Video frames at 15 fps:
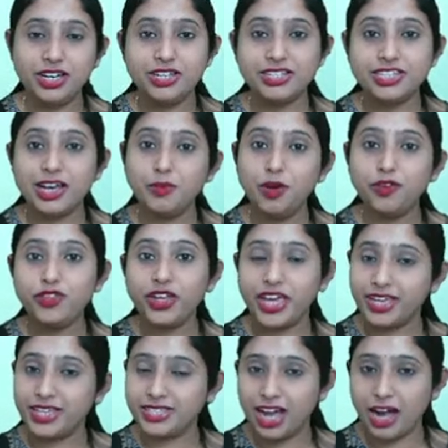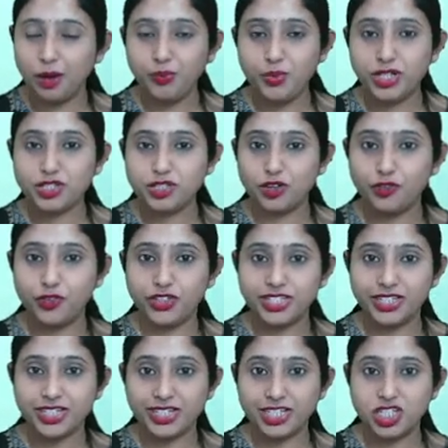some of the examples of
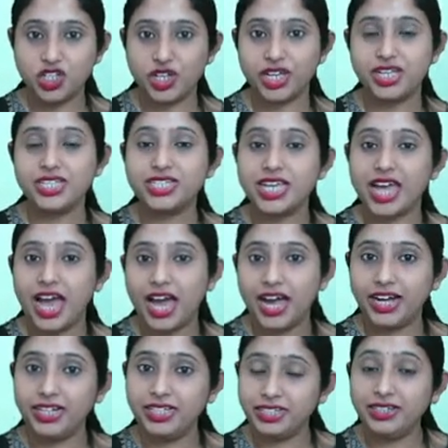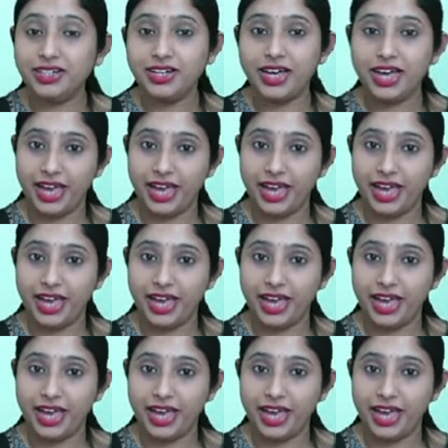physical change and the